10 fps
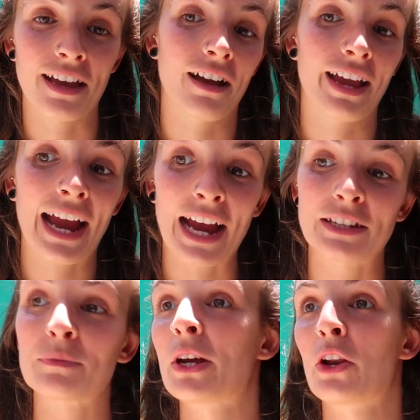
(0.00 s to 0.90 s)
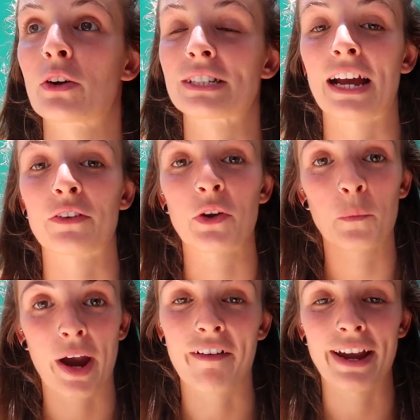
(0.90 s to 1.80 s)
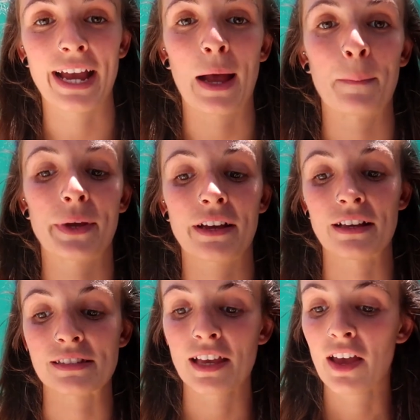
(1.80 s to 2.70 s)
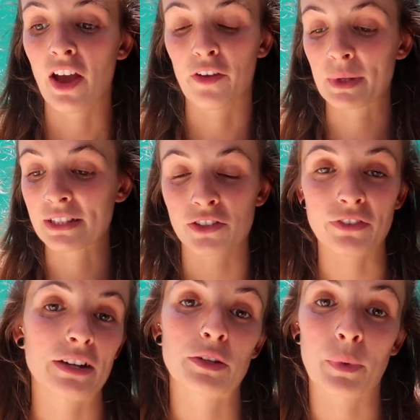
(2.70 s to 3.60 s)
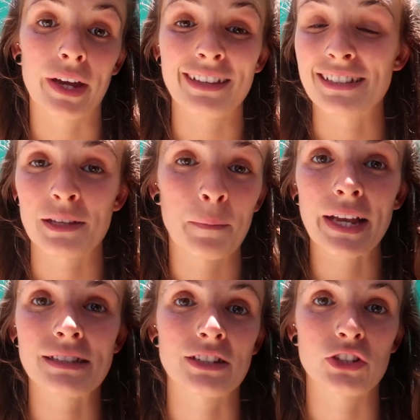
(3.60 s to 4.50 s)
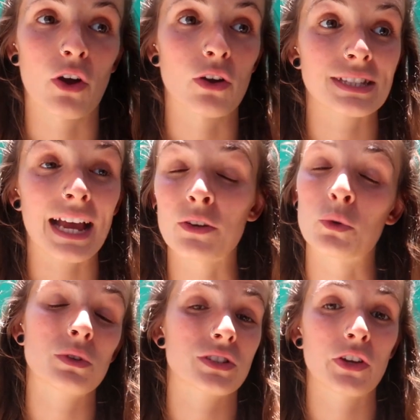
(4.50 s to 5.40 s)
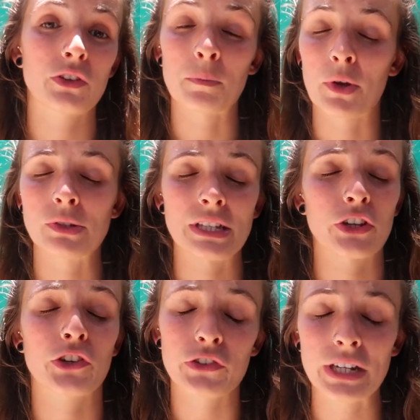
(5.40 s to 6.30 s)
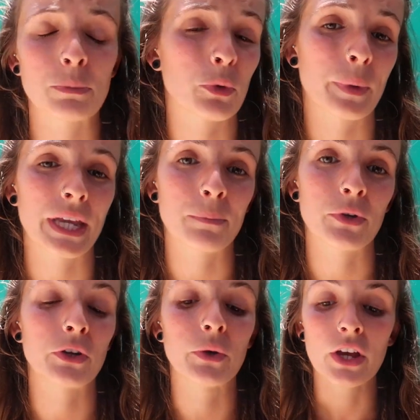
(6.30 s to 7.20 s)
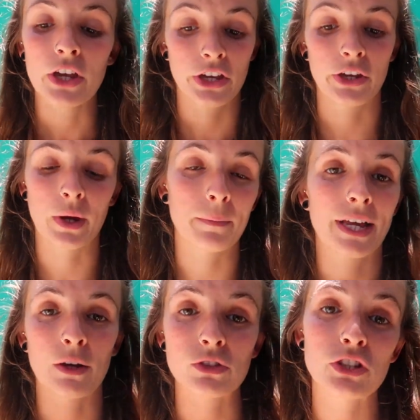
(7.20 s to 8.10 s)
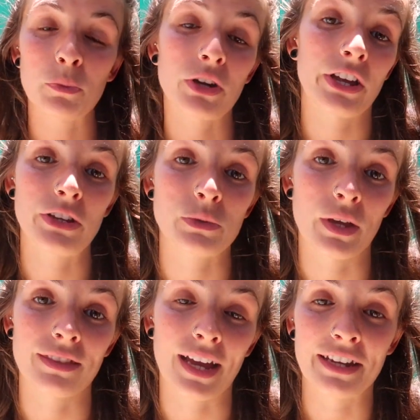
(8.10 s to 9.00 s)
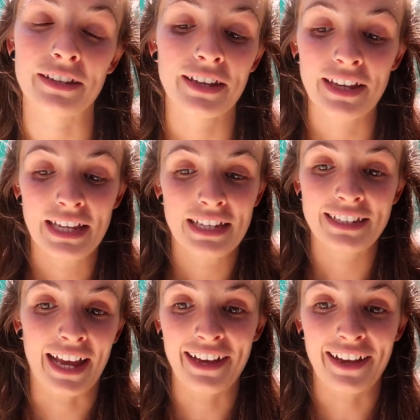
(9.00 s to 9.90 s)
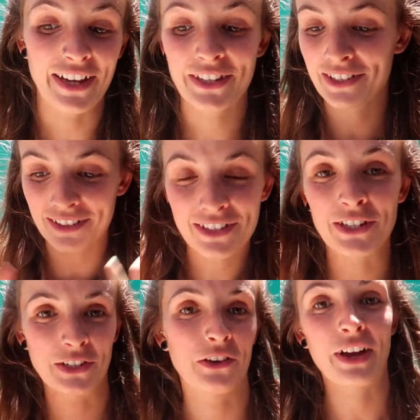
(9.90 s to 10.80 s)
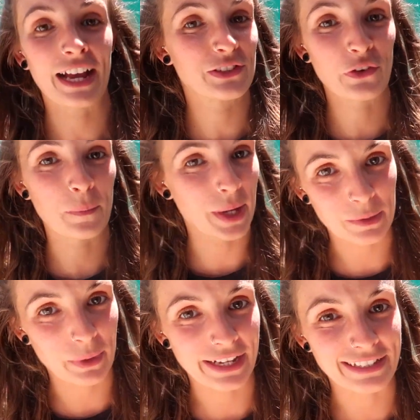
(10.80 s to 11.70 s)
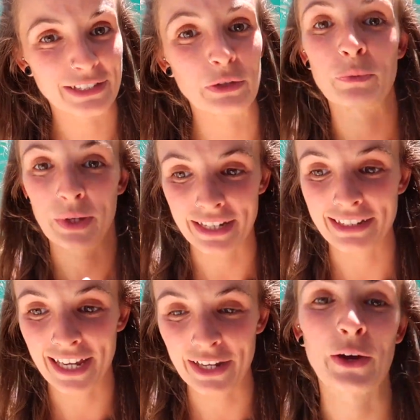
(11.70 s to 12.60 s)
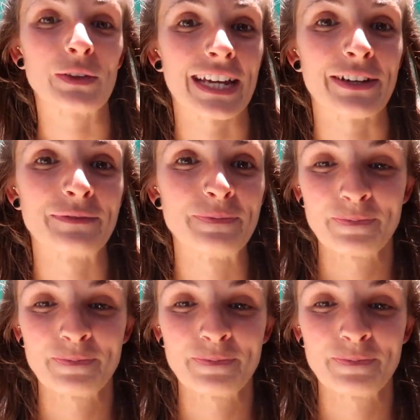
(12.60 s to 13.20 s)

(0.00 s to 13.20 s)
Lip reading: that I had my lockdown where I am, because I've been surrounded by these amazing dogs and also the most incredible people who I'm now super close with. And yeah, I couldn't have asked for a better place to have been in lockdown.